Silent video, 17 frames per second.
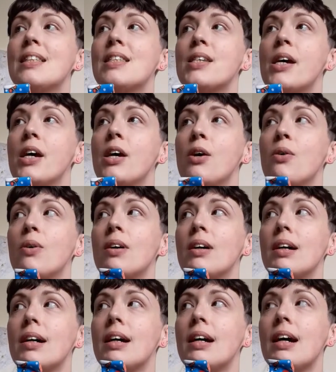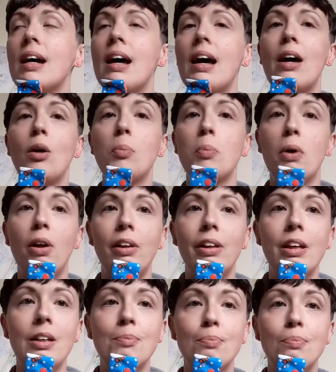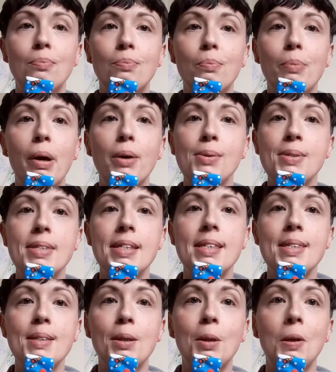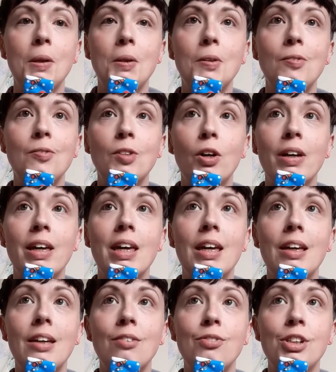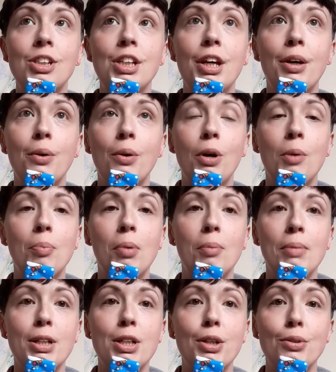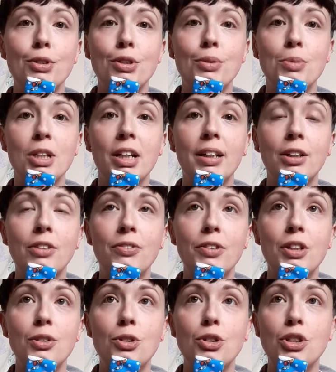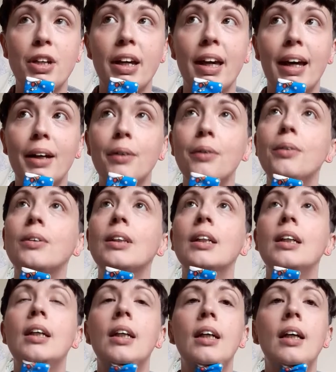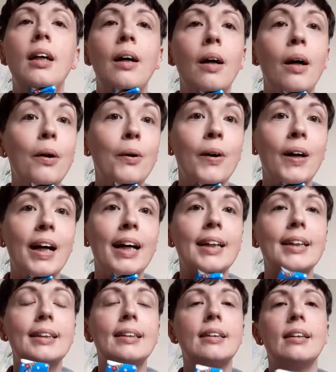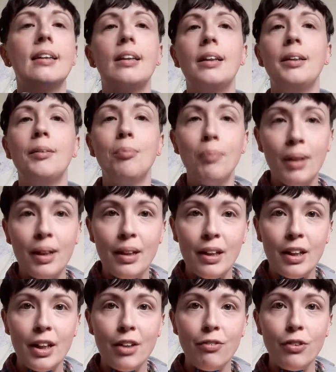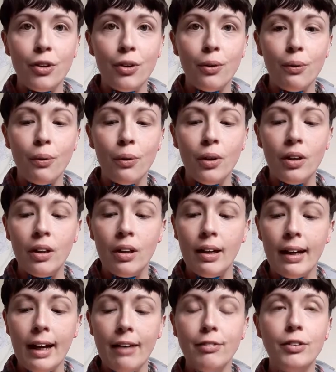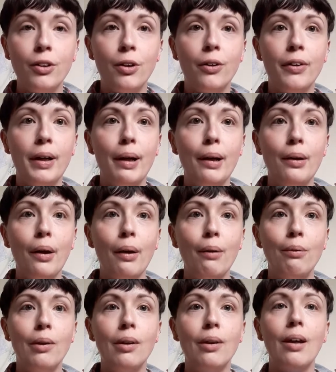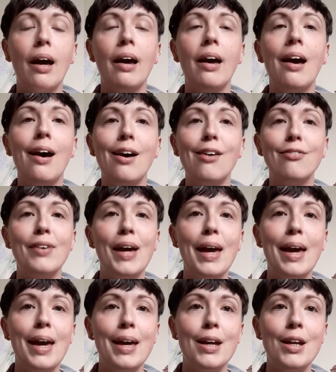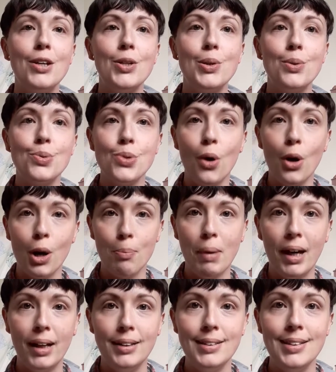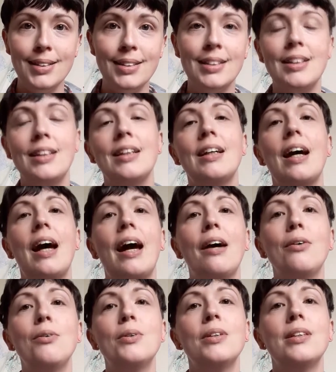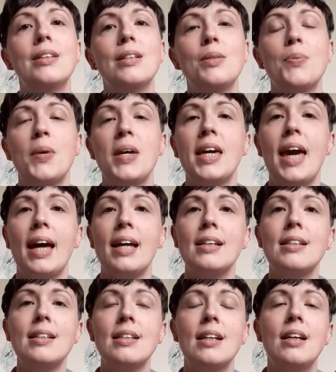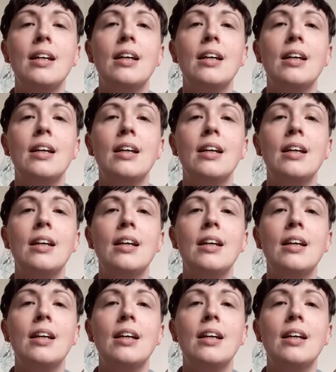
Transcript: So I'll probably post this little vloggy video up on my YouTube channel for you to check out. Oh, and if you haven't already known, I have a new sock pattern out this weekend,